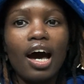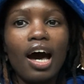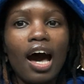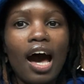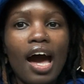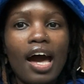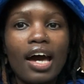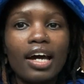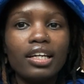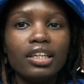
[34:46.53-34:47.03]
I
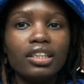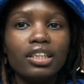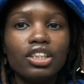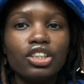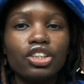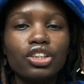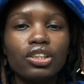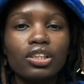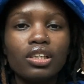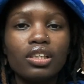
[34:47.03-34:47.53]
had
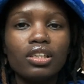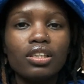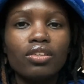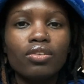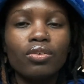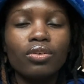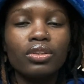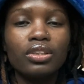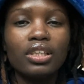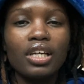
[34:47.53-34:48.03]
initially
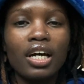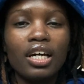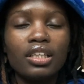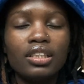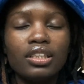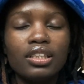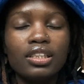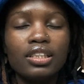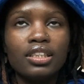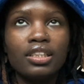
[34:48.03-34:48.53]
thought that
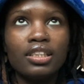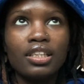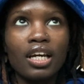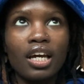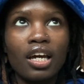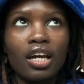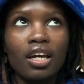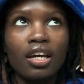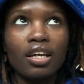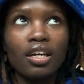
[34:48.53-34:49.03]

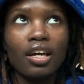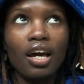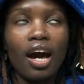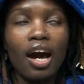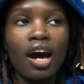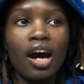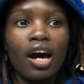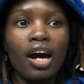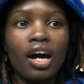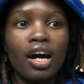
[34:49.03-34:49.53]
today
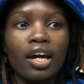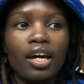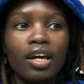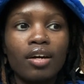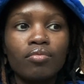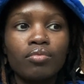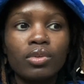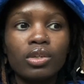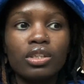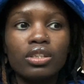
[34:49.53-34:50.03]
I
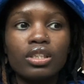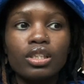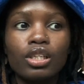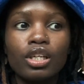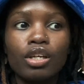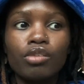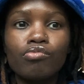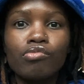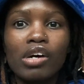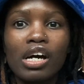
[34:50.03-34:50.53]
am going to
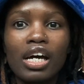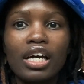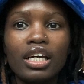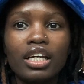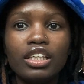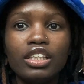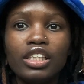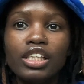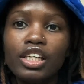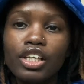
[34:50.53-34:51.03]
get my
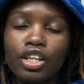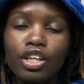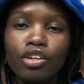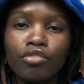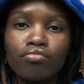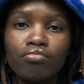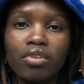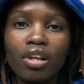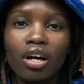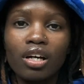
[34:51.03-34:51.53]
teeth
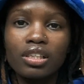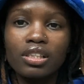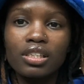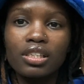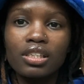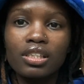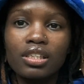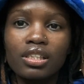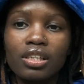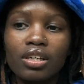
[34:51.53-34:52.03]

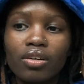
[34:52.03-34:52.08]
implanted.